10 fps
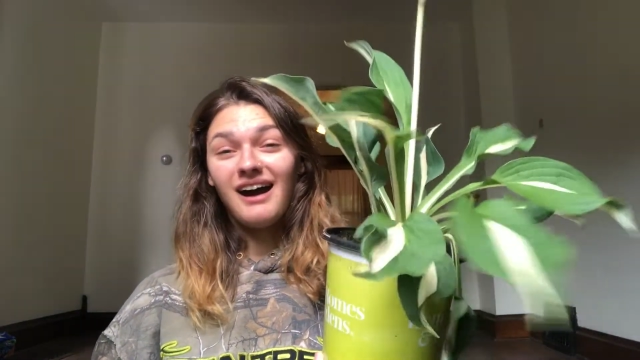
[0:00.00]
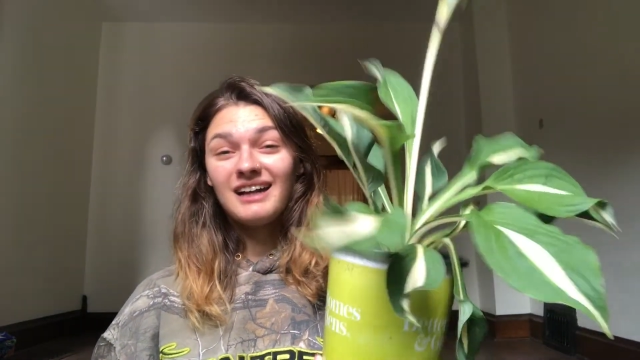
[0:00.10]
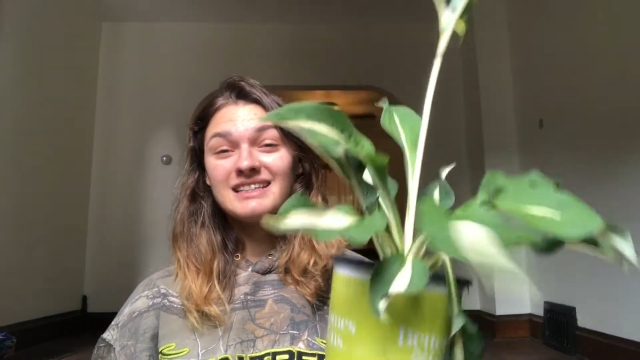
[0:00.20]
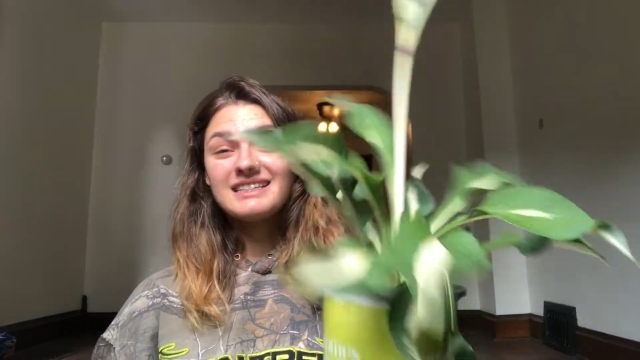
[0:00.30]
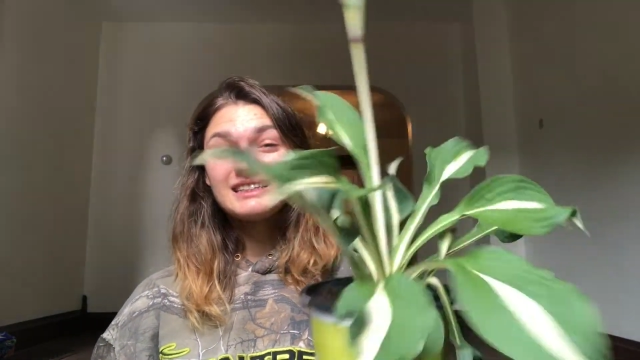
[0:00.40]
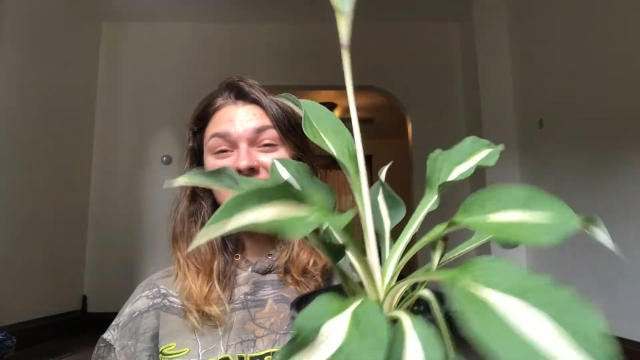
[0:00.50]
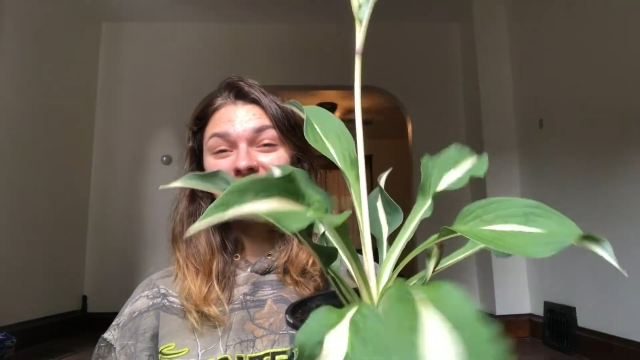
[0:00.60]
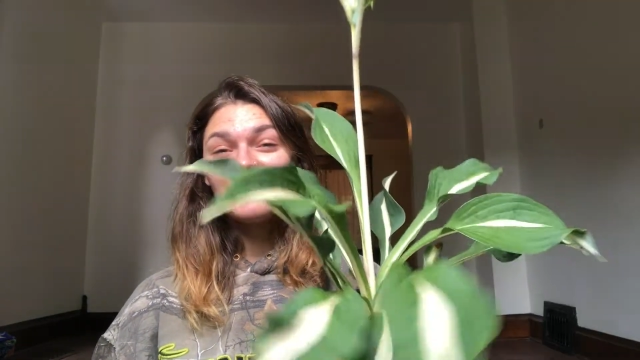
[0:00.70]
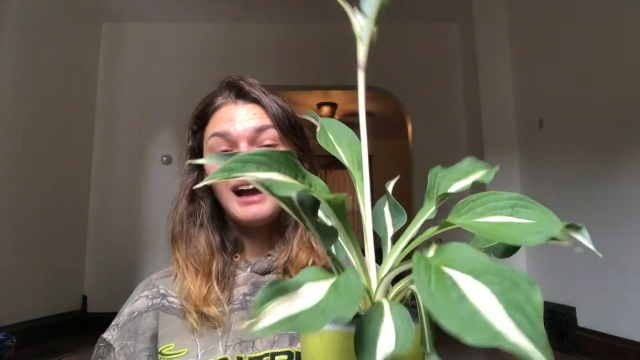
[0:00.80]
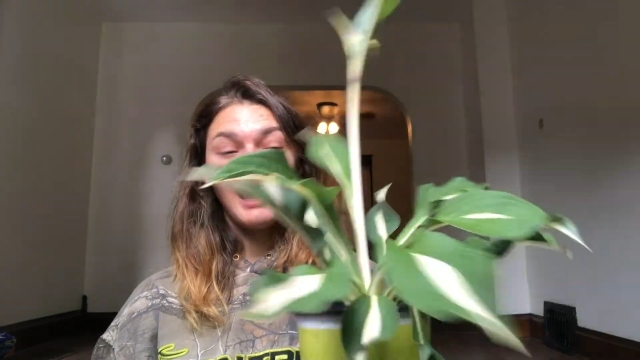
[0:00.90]

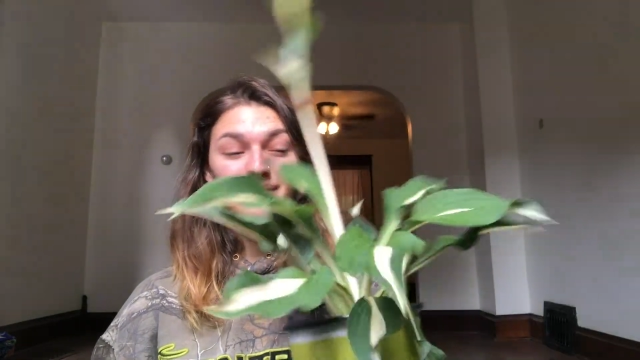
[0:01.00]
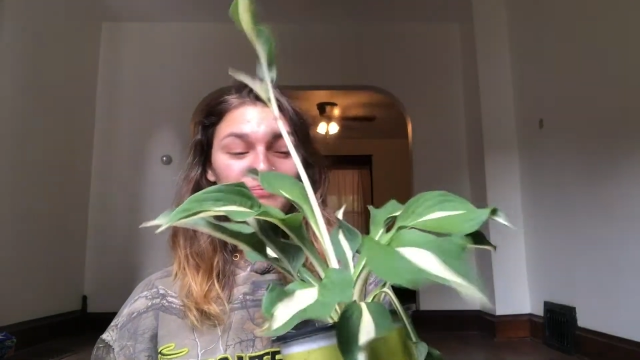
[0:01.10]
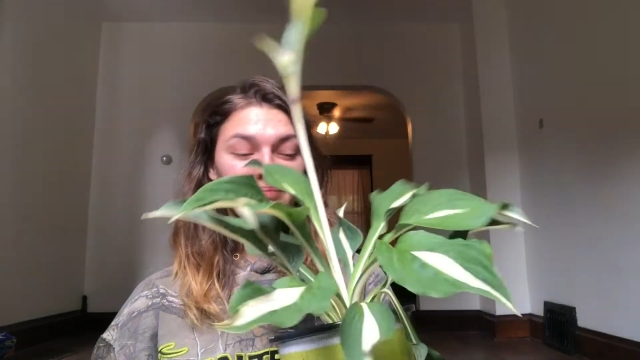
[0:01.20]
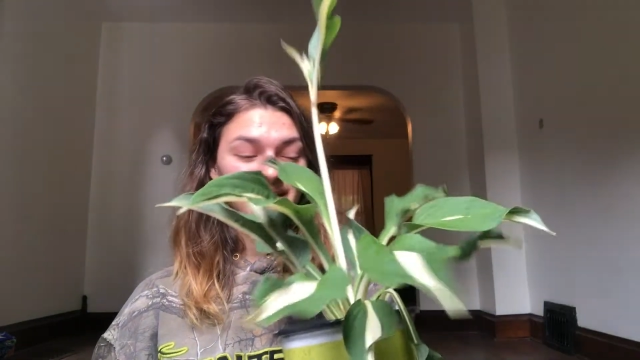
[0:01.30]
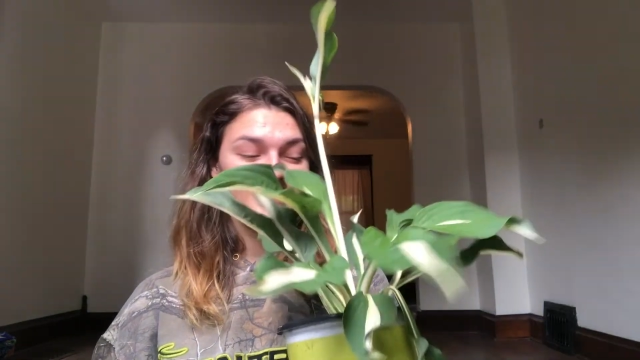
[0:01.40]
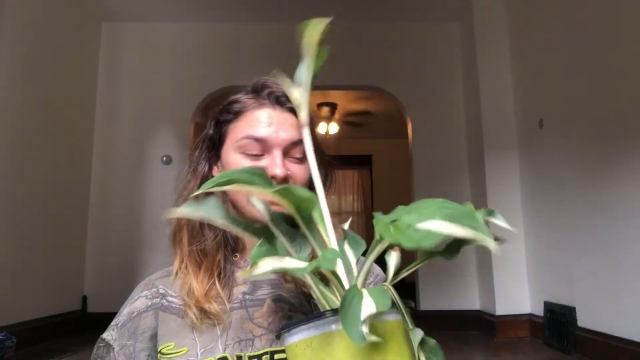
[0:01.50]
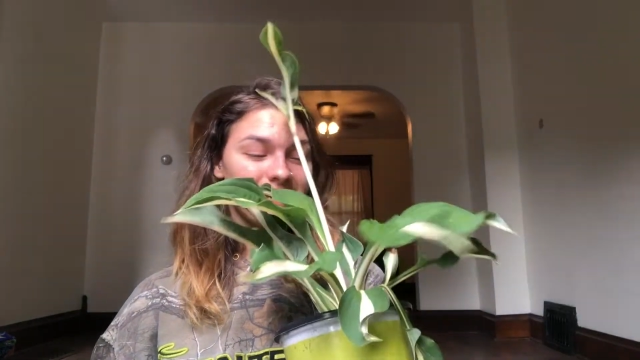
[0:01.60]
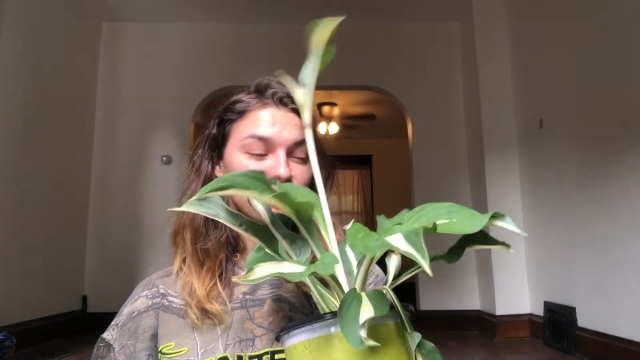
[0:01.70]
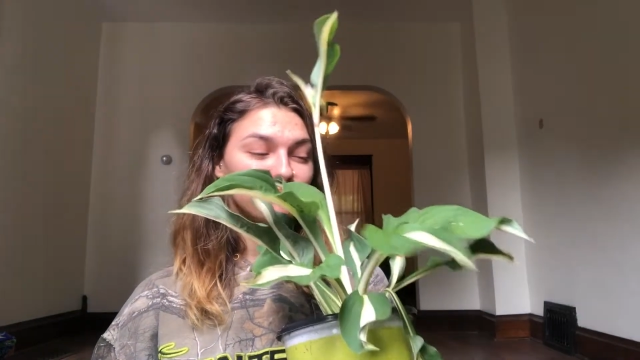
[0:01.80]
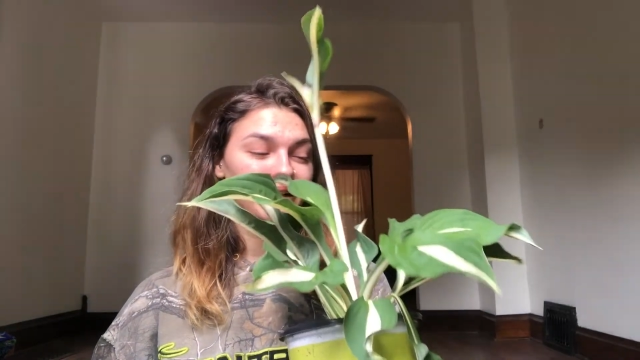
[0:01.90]
Honestly, I'm gonna
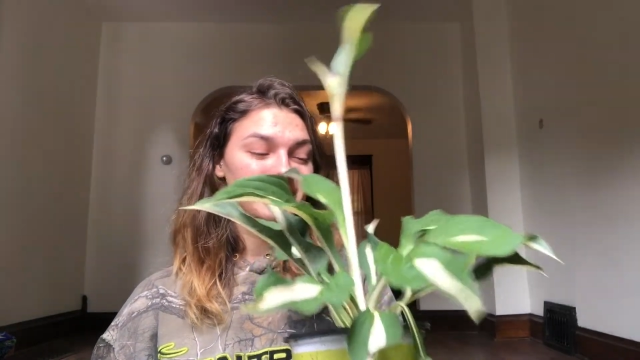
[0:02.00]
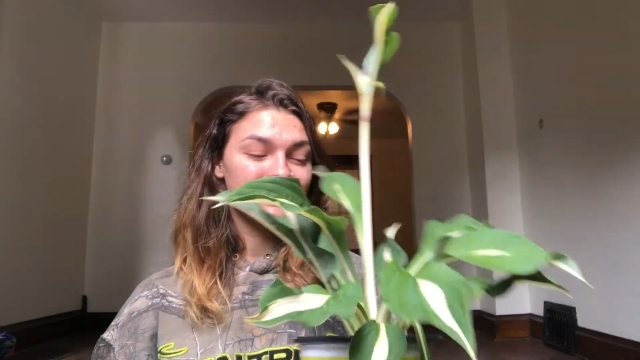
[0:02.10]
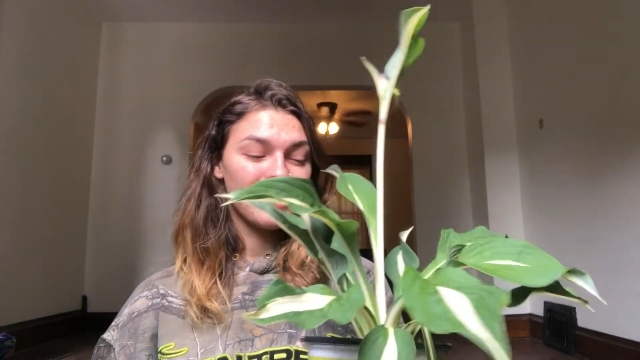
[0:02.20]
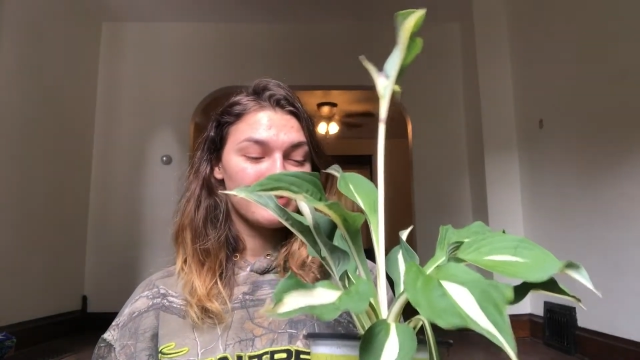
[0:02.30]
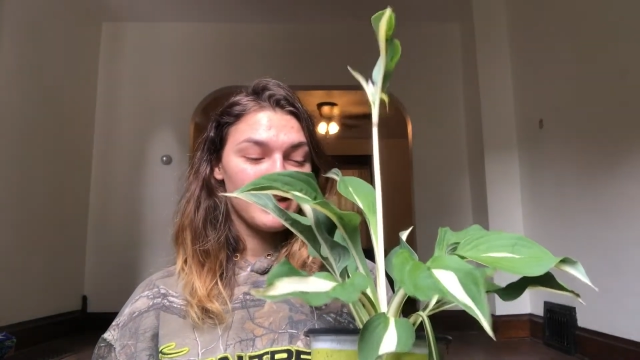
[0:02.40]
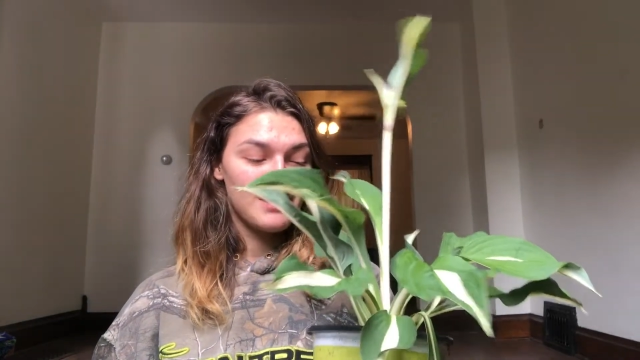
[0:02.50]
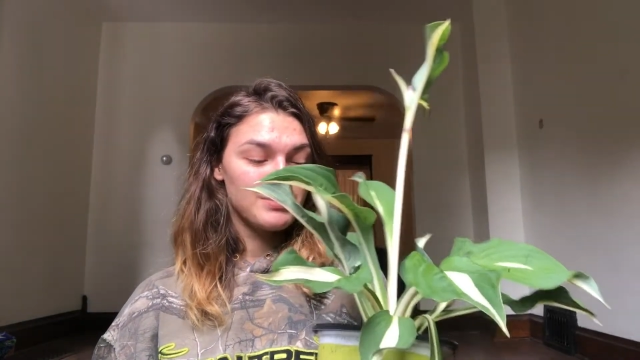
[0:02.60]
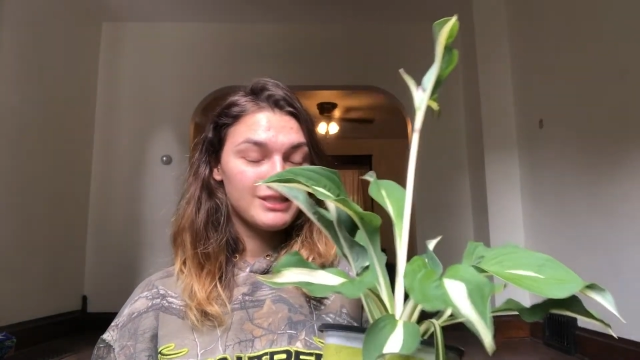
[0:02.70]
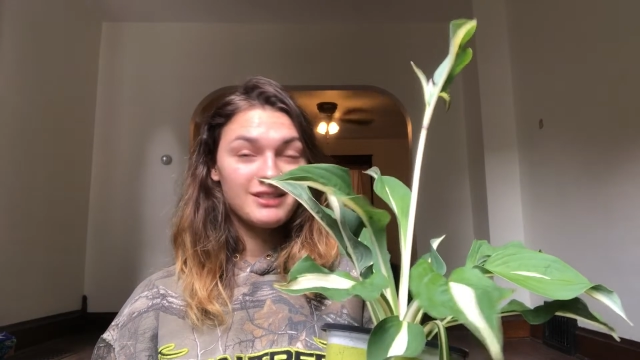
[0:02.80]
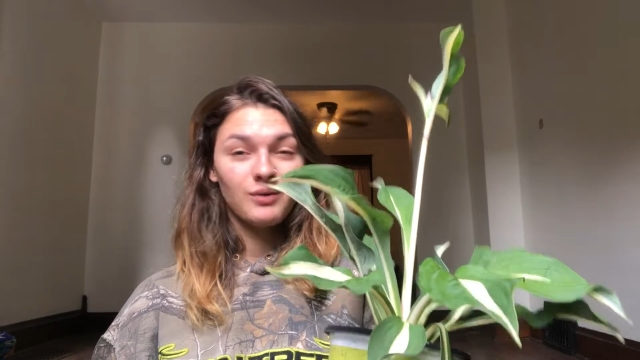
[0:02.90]
say you plant this outside,
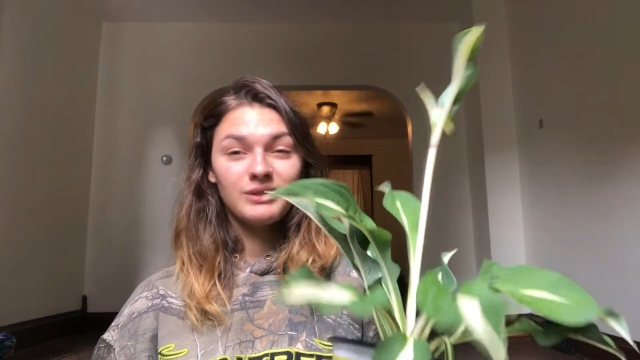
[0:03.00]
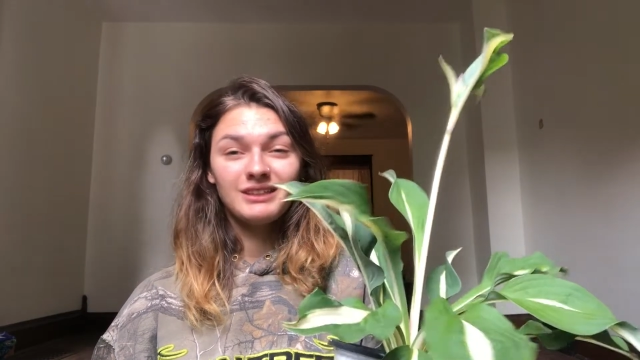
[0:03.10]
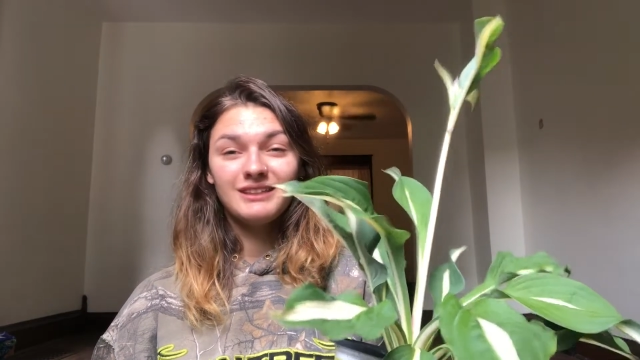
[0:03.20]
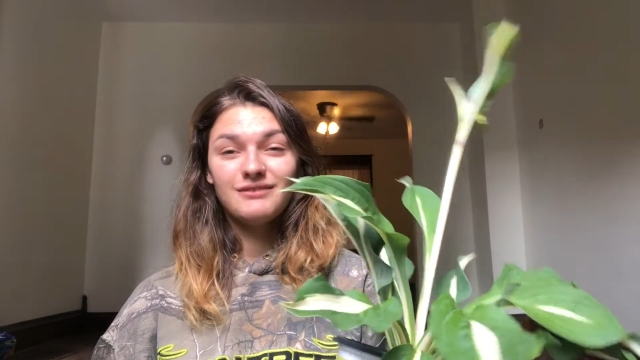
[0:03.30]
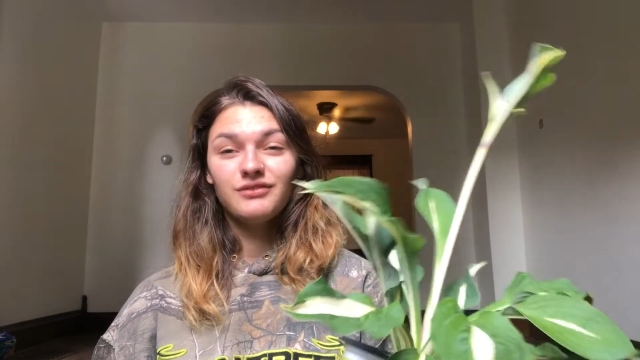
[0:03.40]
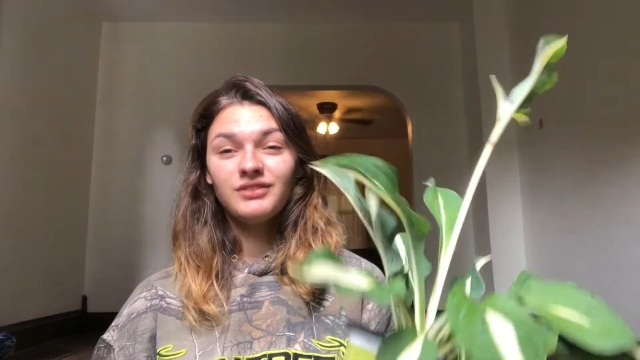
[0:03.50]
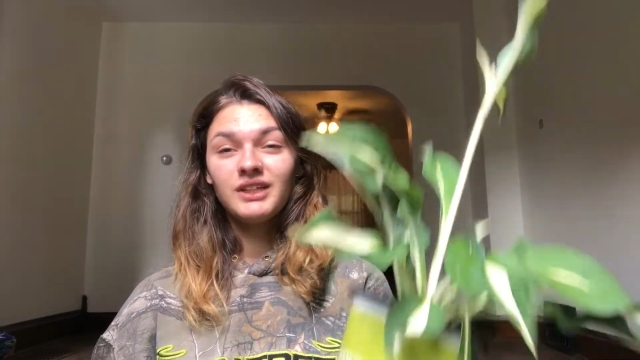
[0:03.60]
but it's going to live